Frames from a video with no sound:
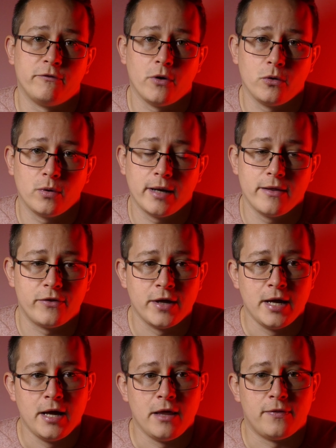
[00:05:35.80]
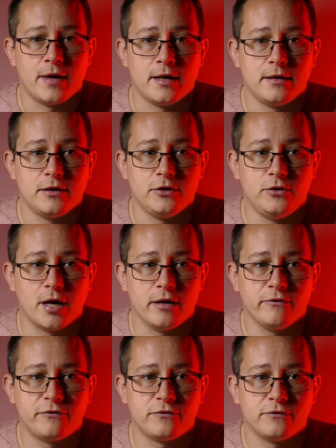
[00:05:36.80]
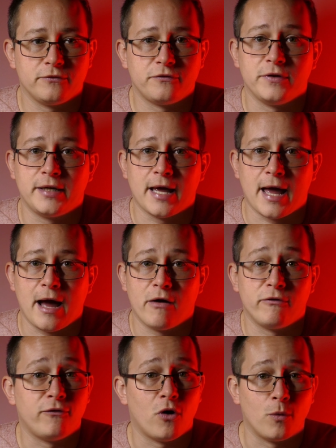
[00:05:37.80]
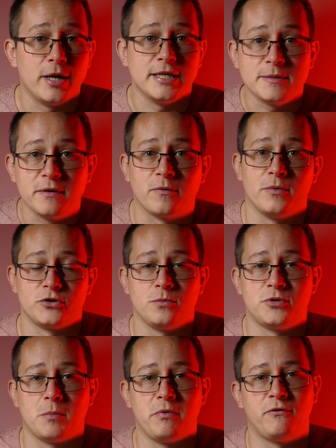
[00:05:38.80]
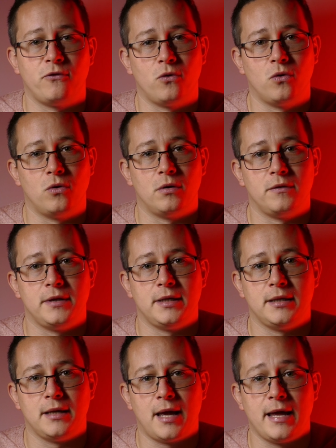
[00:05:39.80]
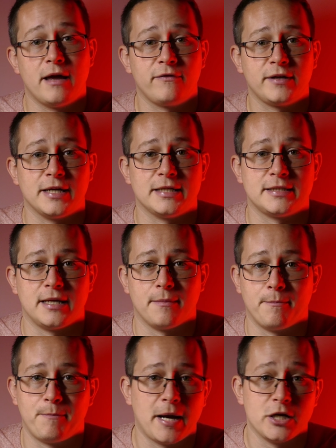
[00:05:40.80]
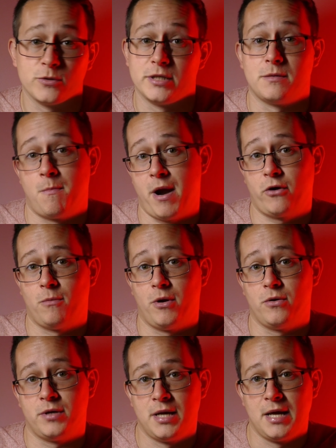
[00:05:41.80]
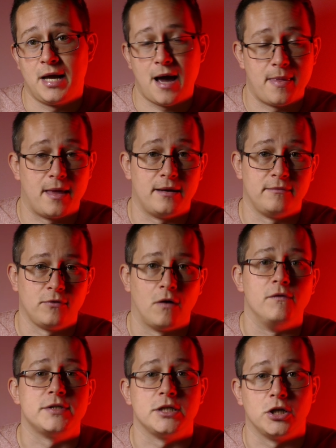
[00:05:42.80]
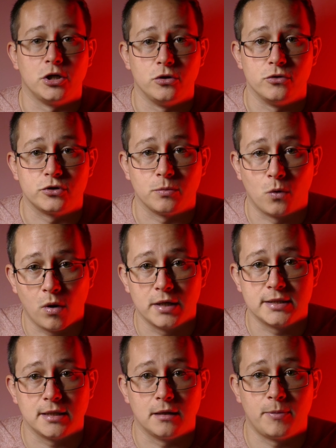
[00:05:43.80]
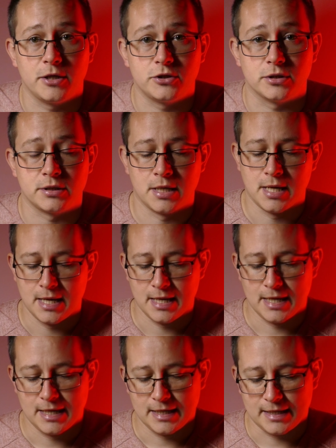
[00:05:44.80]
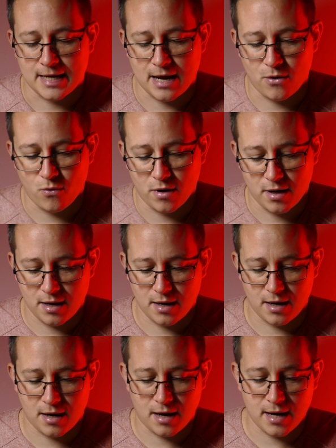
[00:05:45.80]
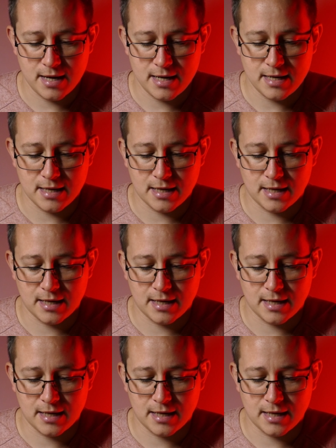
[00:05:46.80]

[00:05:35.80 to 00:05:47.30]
focal length, then you kind of forget how far away you need to be from the subject before the AF kicks in and bangs you into macro mode, and then obviously you lose some quality in the pictures. Now, I